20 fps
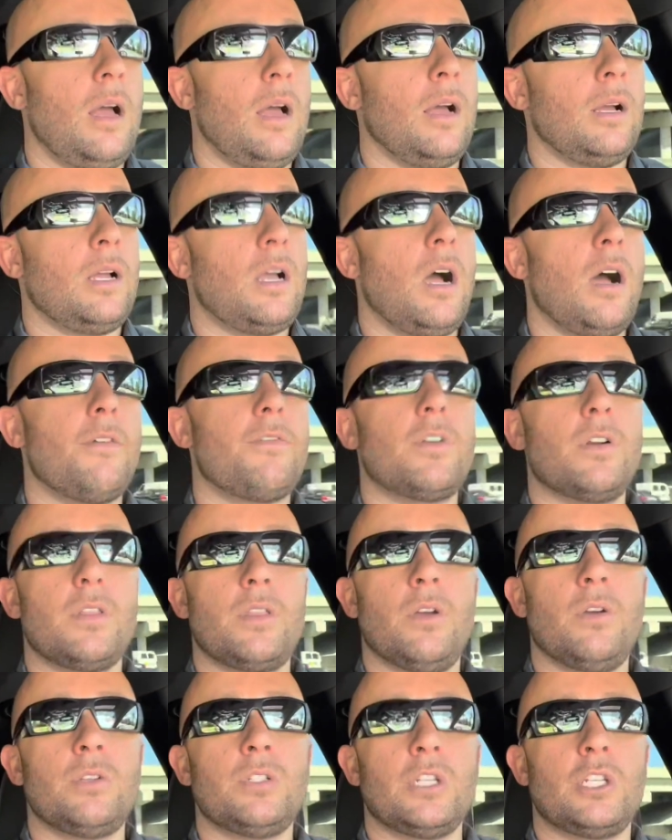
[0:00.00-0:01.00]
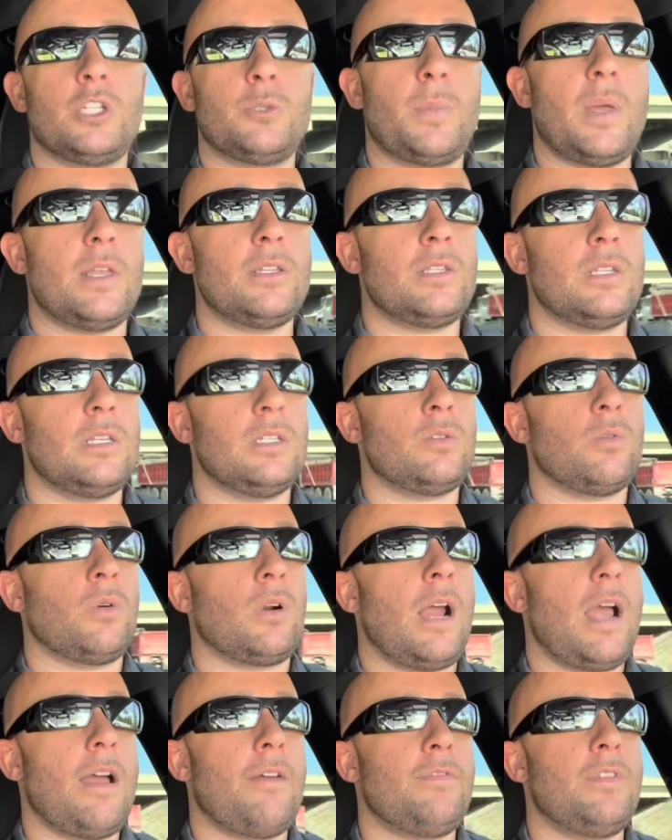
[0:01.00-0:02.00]
cover those expenses
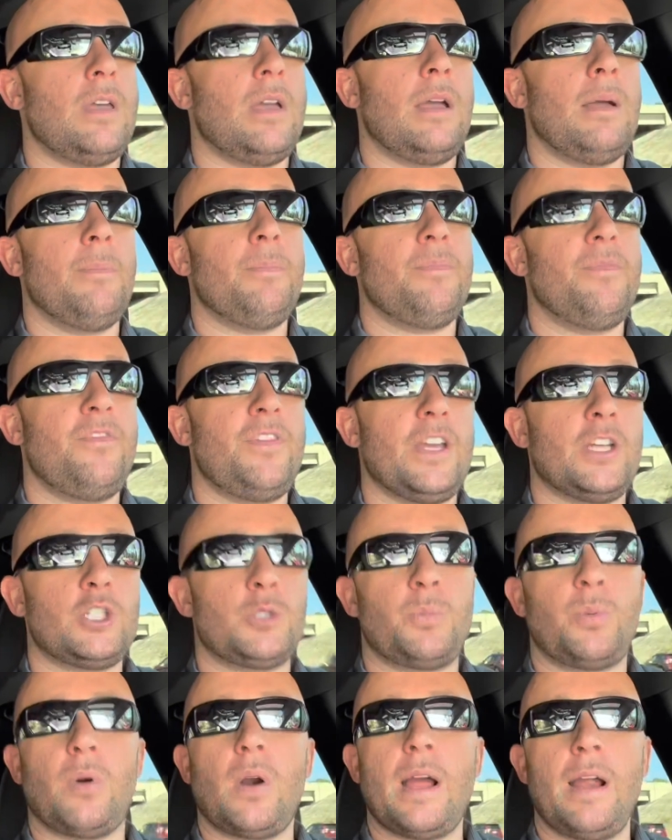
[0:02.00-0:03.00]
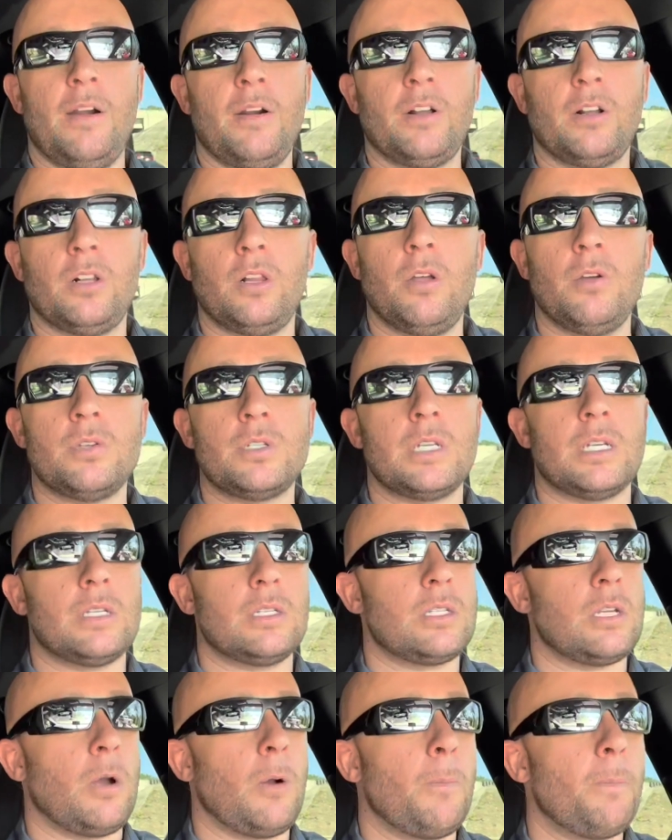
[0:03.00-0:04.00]
or have them fixed prior to closing.
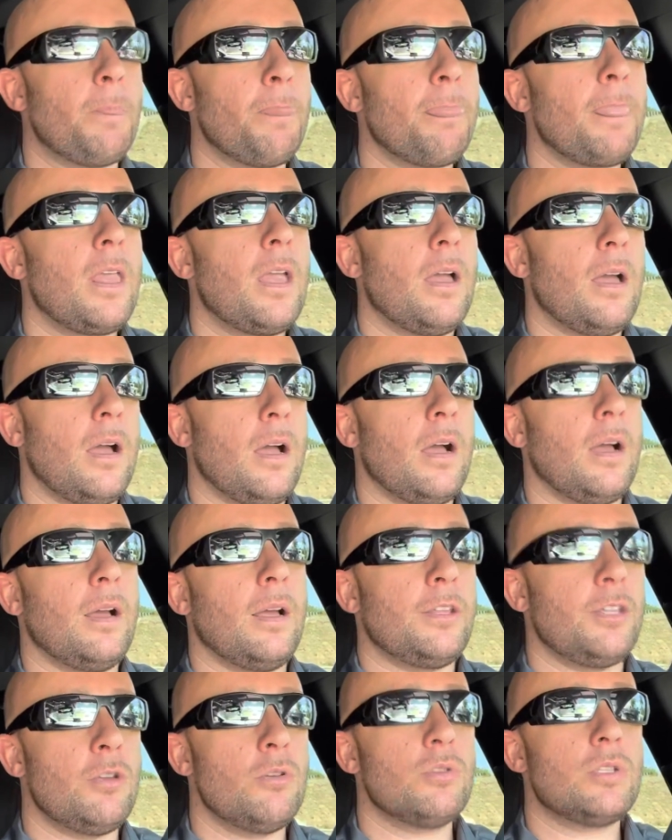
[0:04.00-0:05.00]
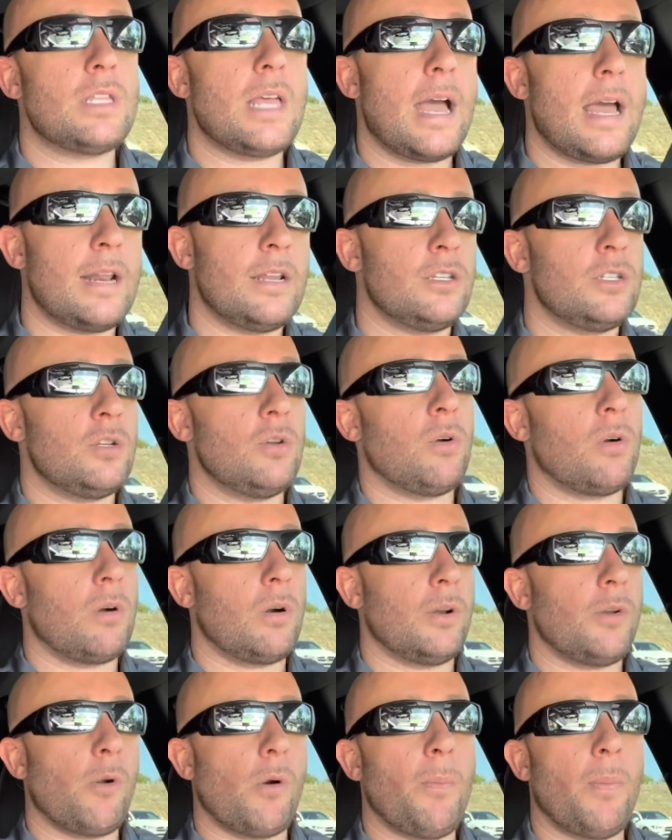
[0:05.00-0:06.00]
So use that as
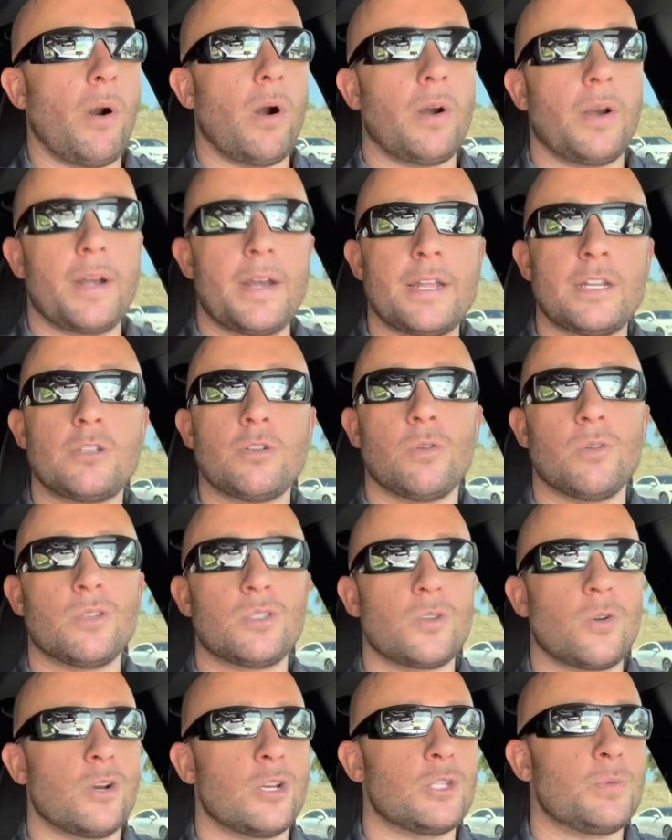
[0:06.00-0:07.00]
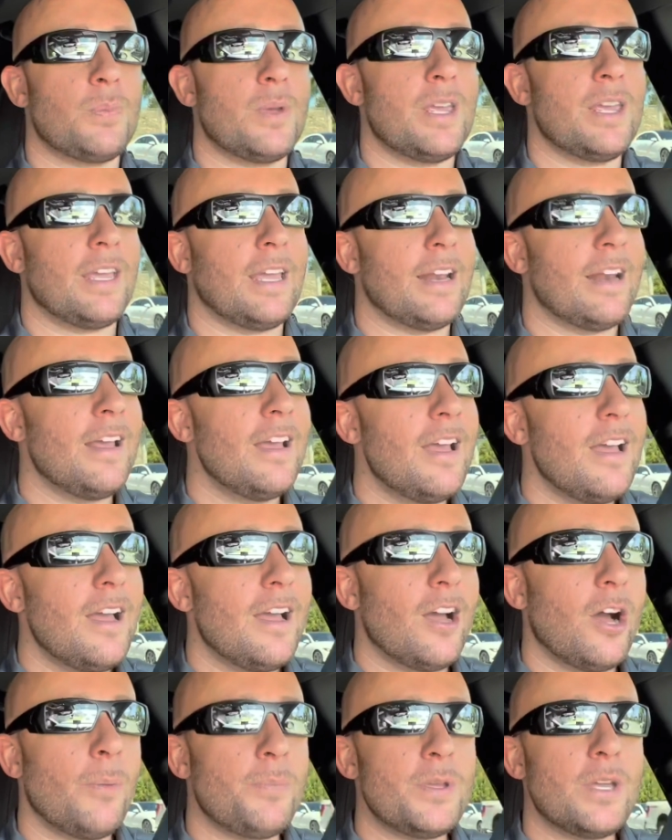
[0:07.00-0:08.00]
your bargaining tool, so to speak.
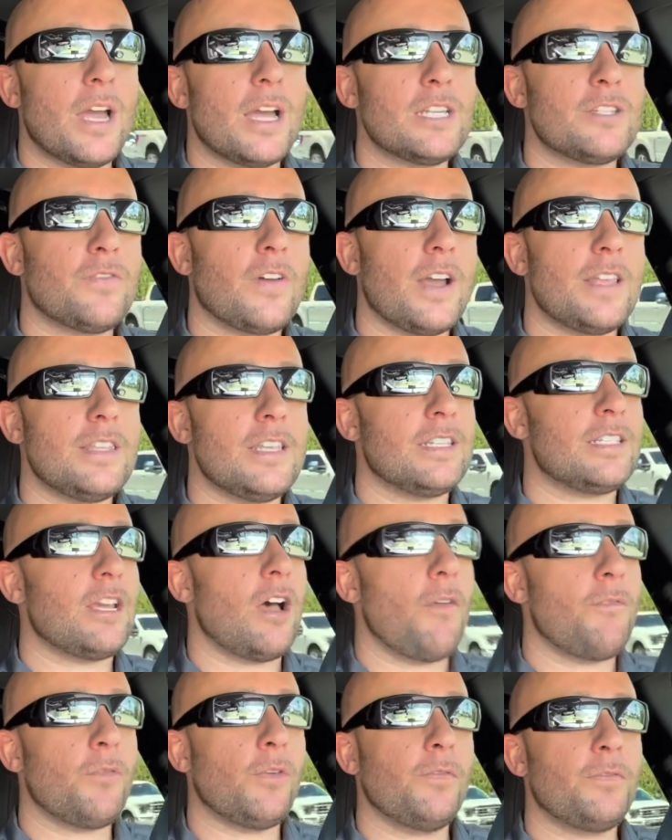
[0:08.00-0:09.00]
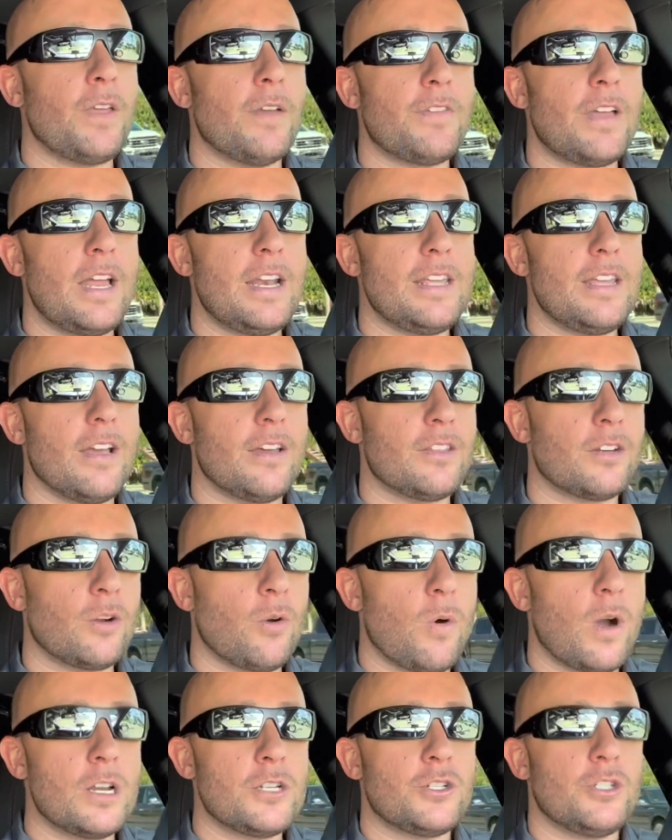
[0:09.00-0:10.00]
And I hope you guys find this helpful. If you have any other
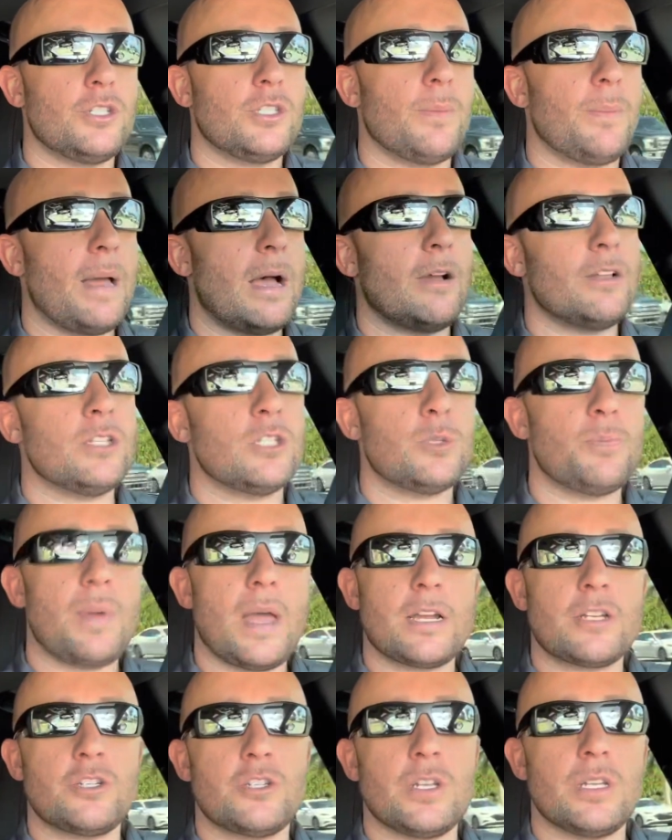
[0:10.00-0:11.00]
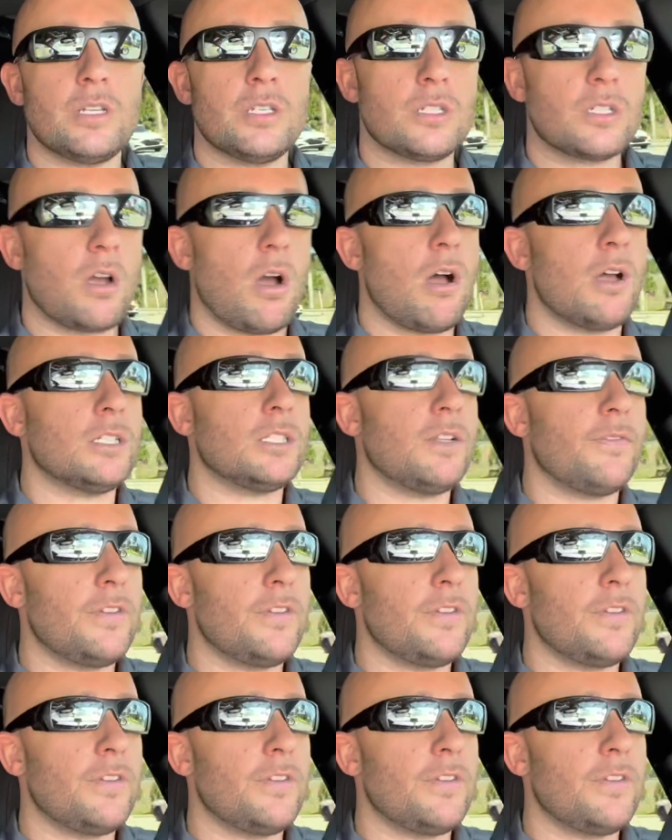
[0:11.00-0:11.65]
questions about inspections, cost of